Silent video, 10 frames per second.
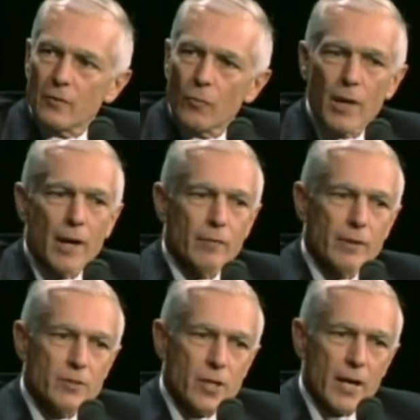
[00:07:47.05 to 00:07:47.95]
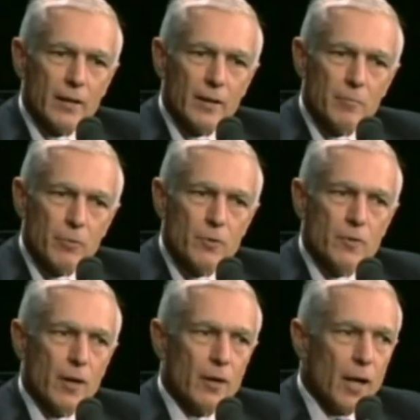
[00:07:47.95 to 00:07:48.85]
We haven't exactly proved
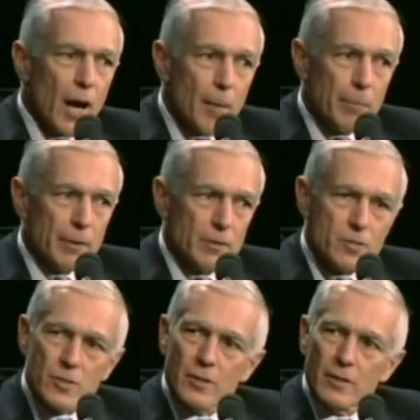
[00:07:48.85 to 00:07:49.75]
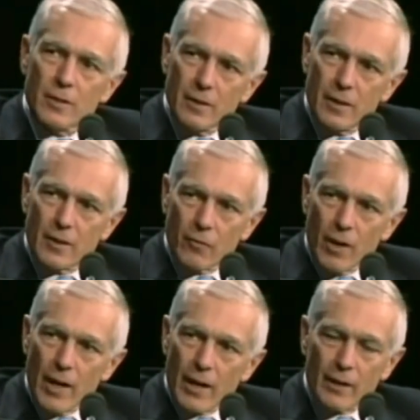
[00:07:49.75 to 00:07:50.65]
our competence in
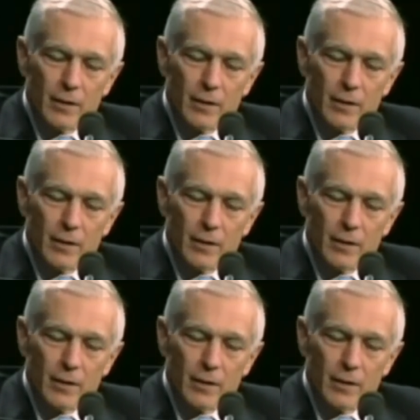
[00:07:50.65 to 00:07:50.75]
Iraq.